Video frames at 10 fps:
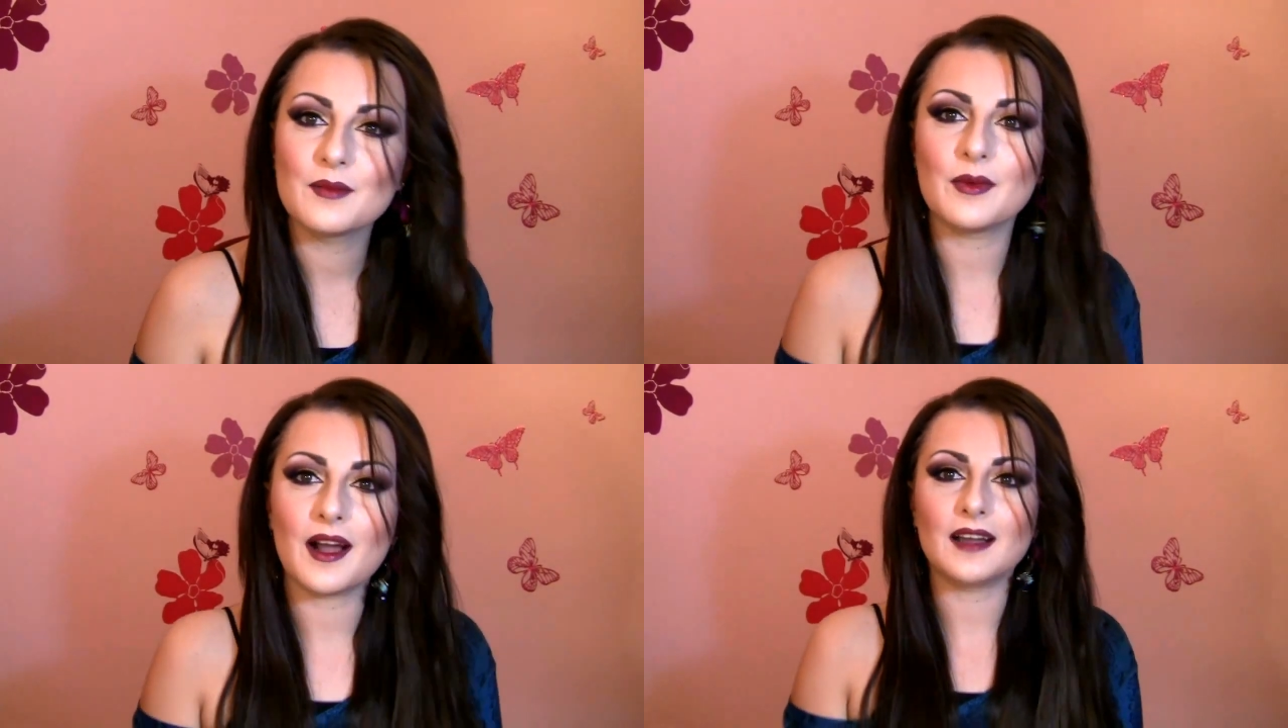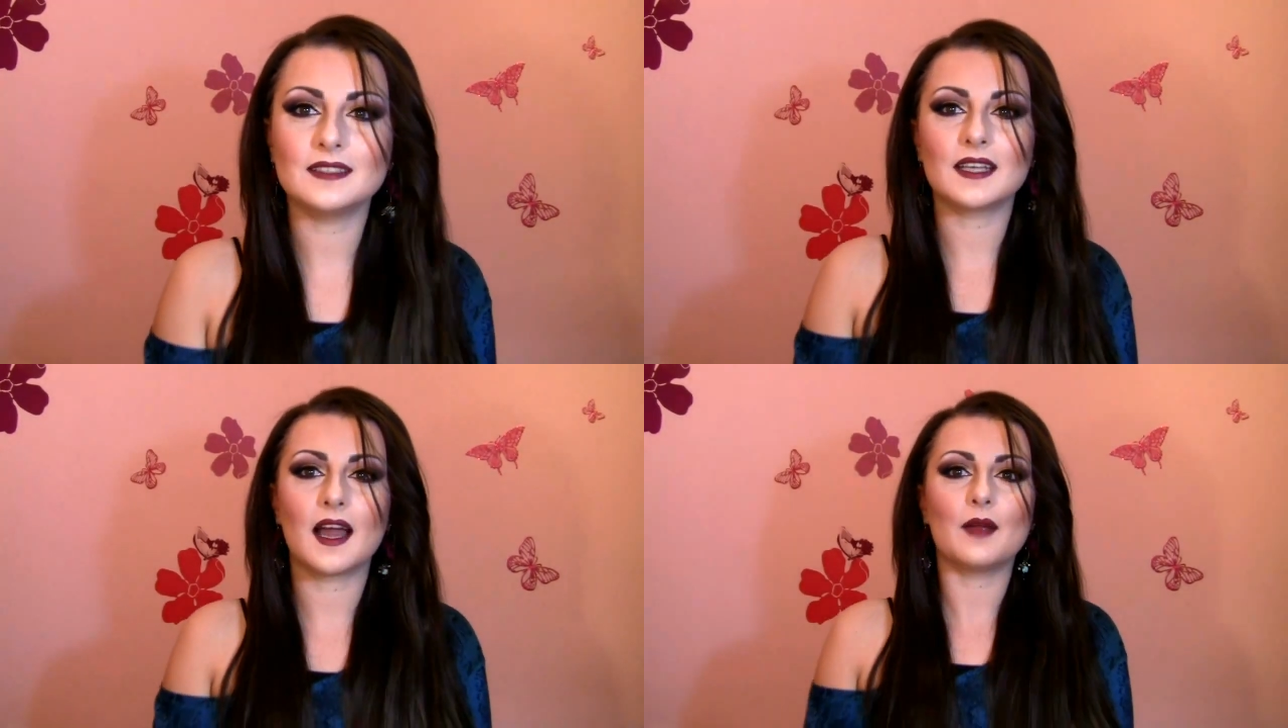
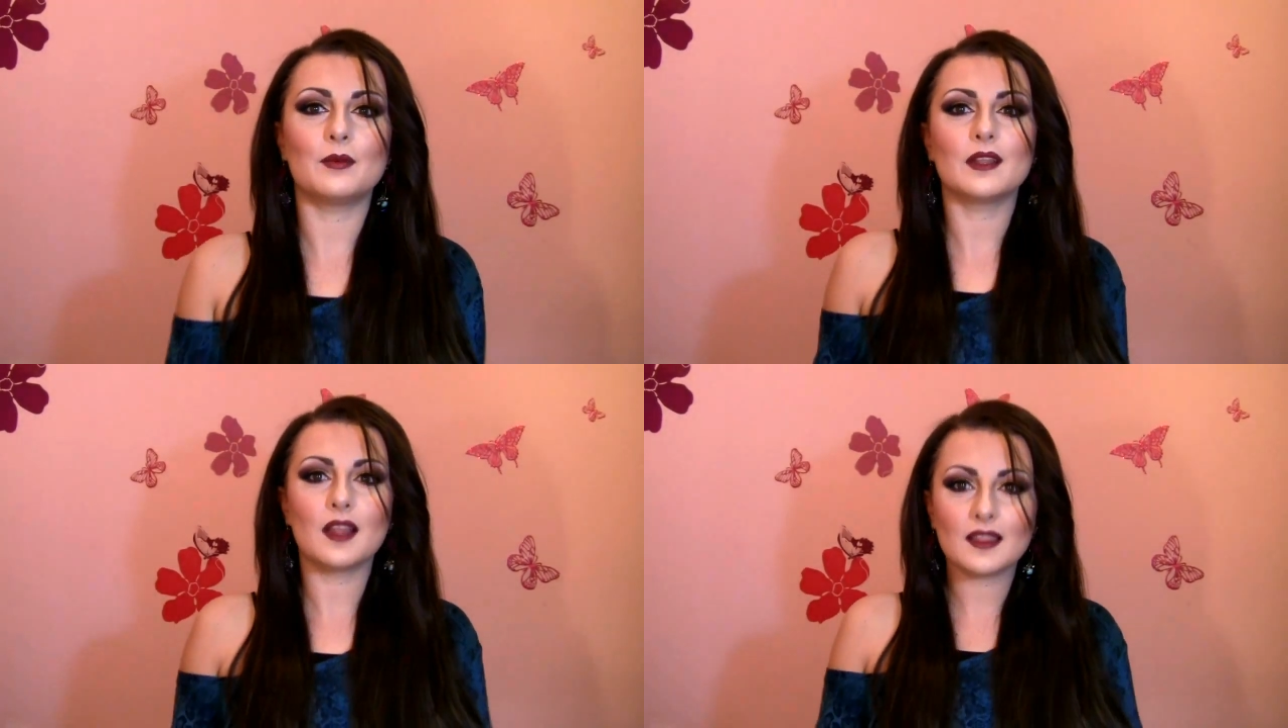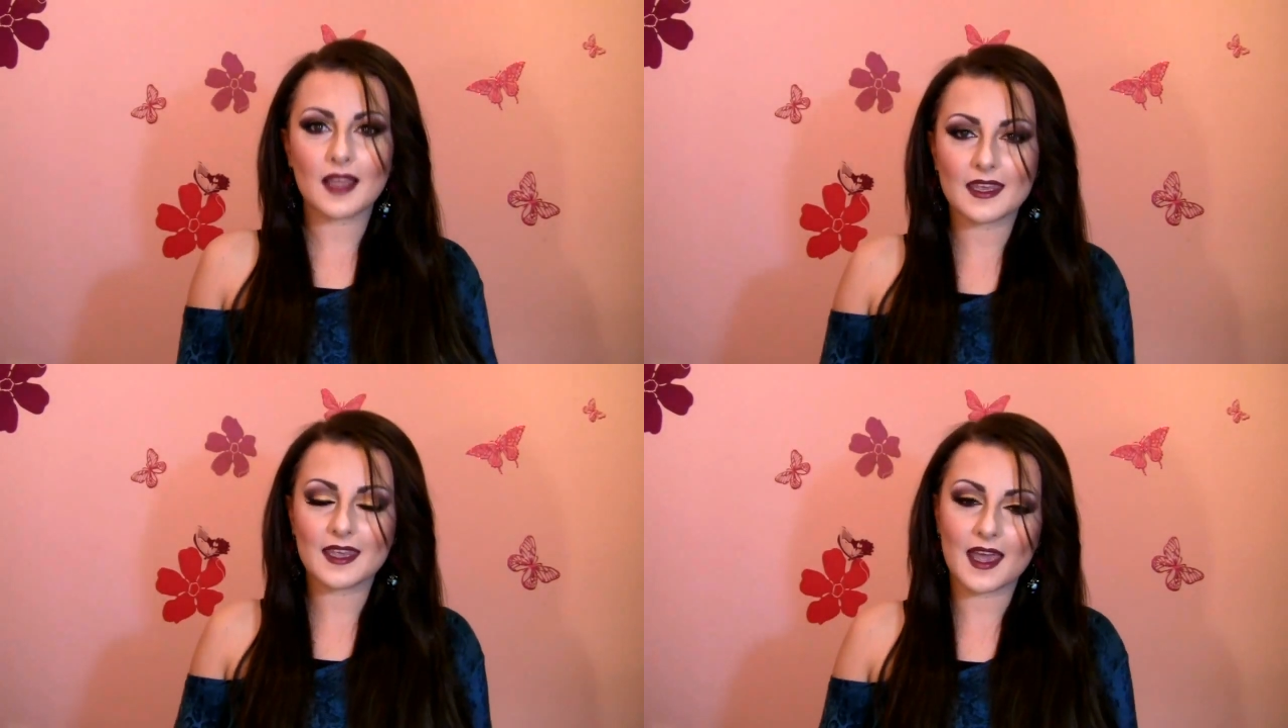But I really
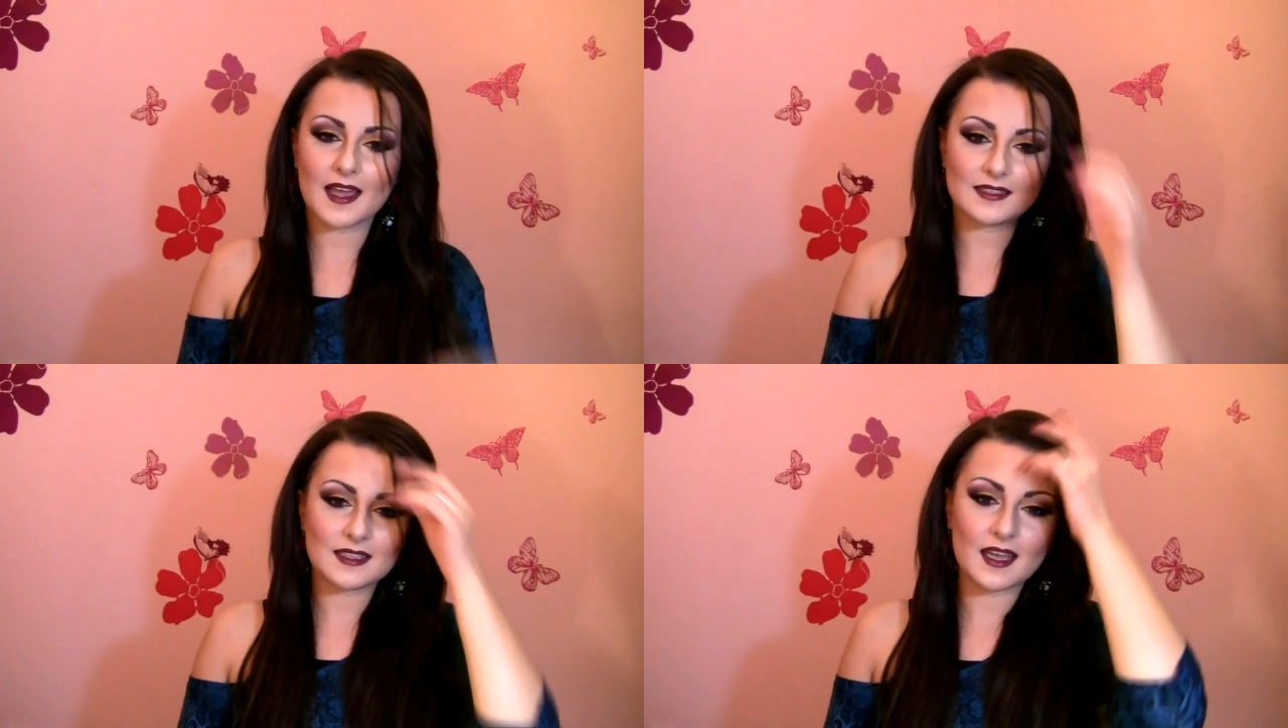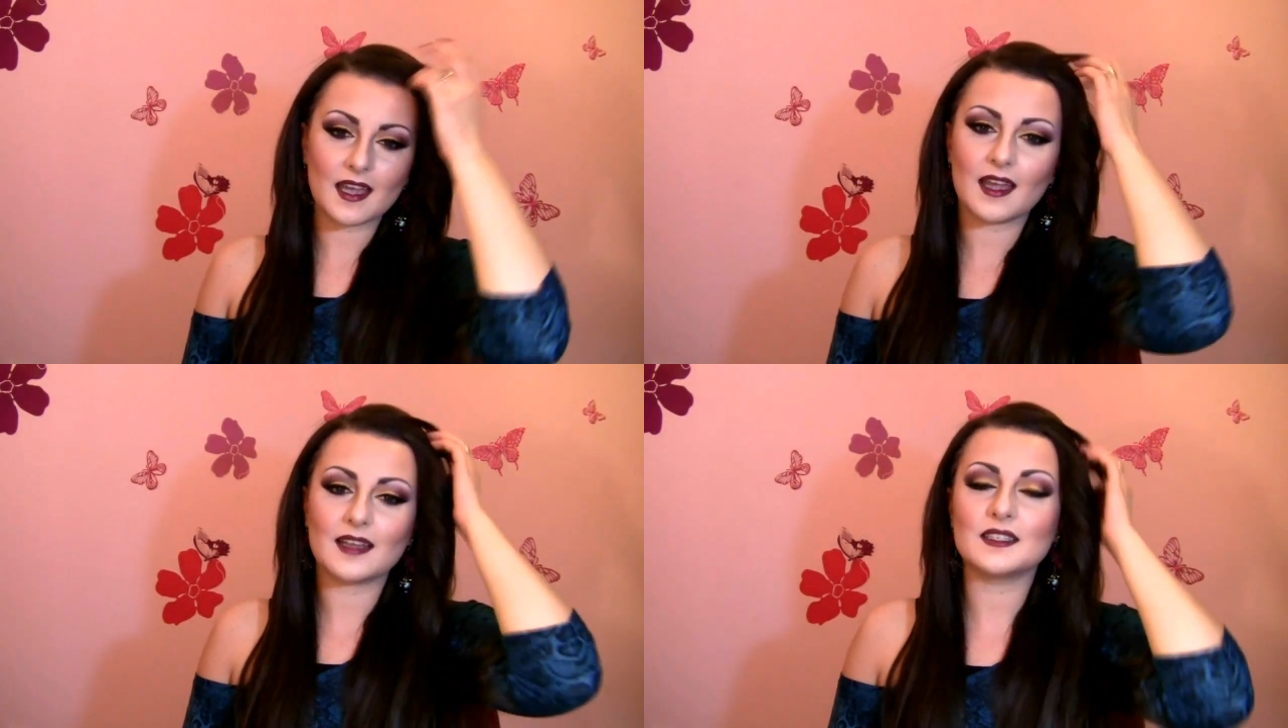like it,
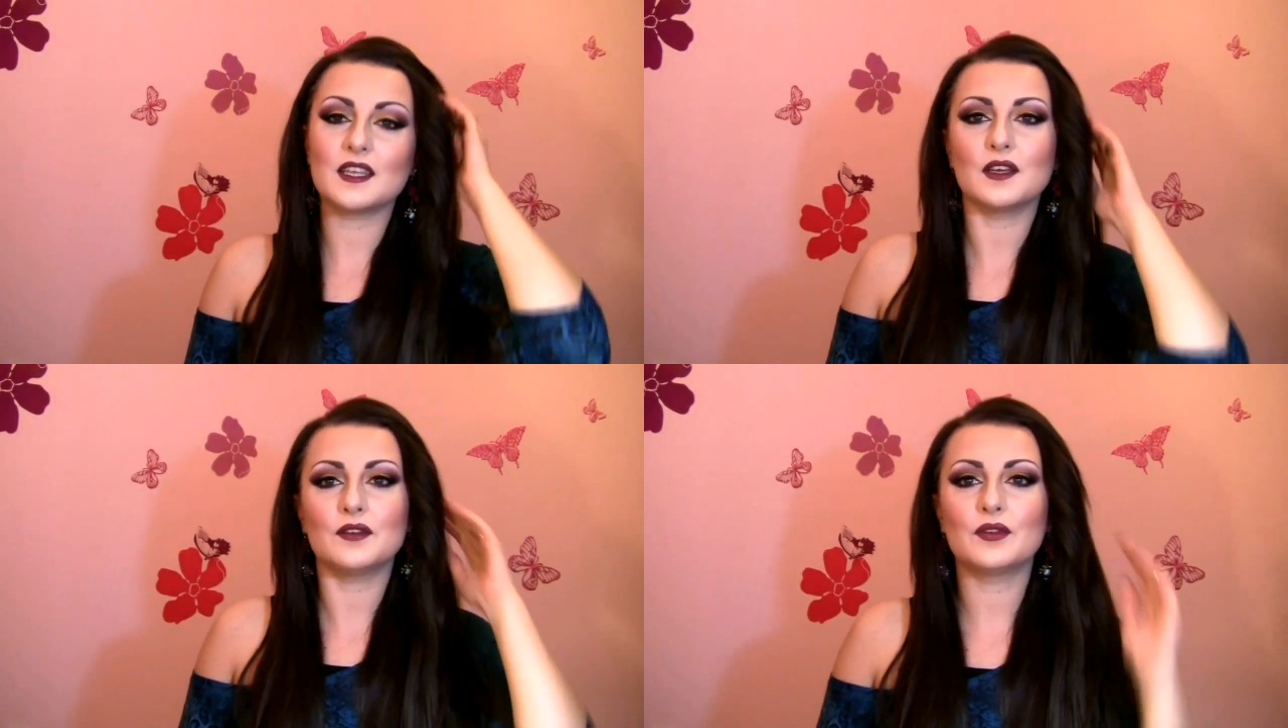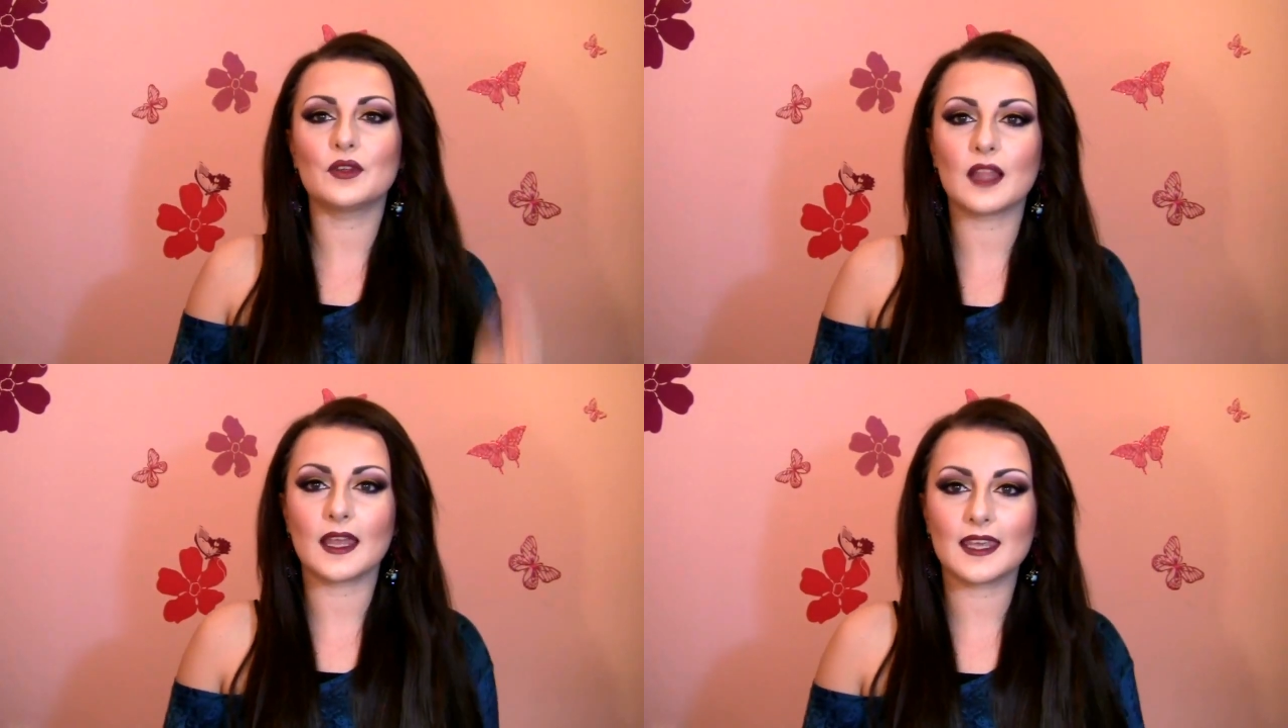and if
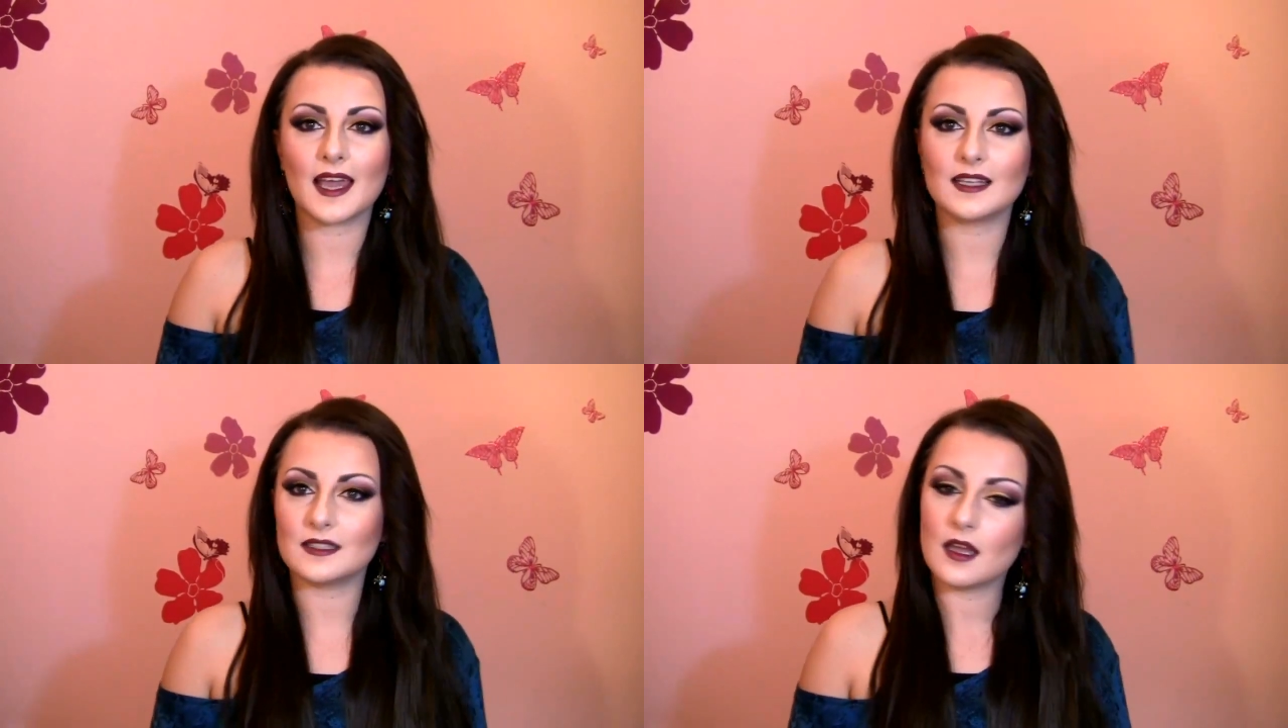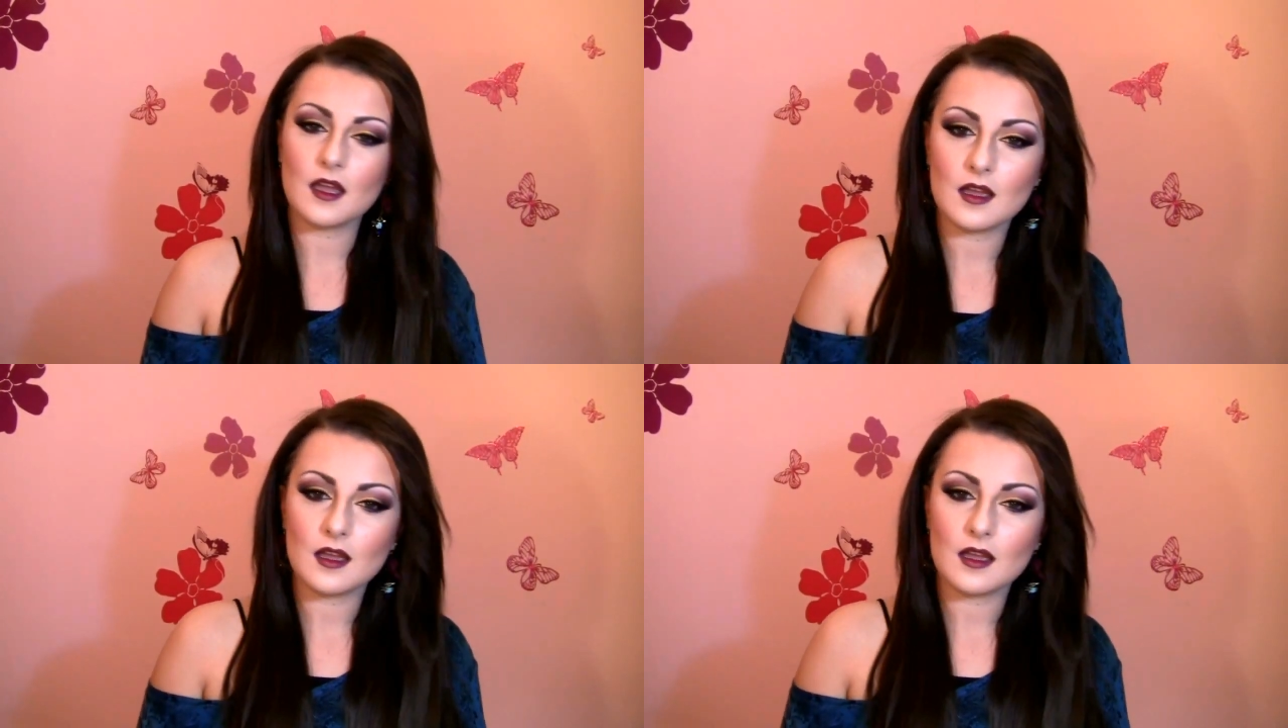you like it,